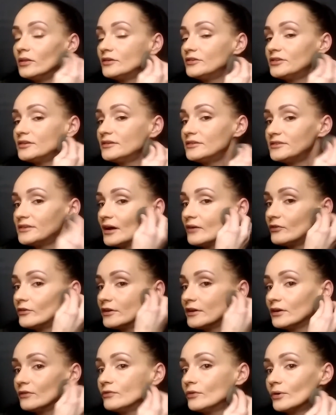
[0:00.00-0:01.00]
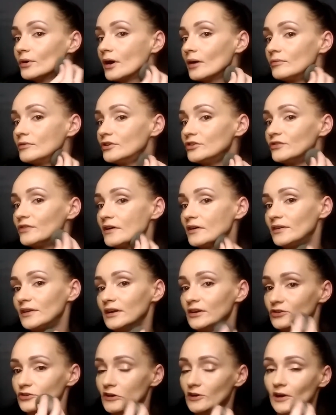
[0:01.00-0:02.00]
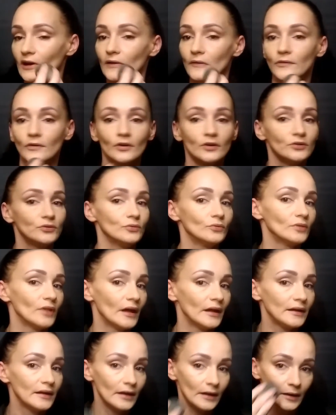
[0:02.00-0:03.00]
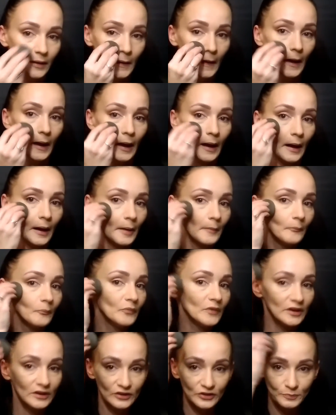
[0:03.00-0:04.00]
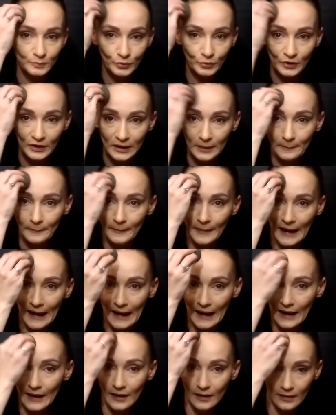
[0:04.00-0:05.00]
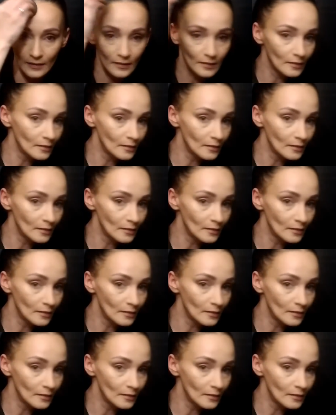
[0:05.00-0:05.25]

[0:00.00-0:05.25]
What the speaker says: This is definitely a full coverage foundation. I really do like it. It is pretty matte.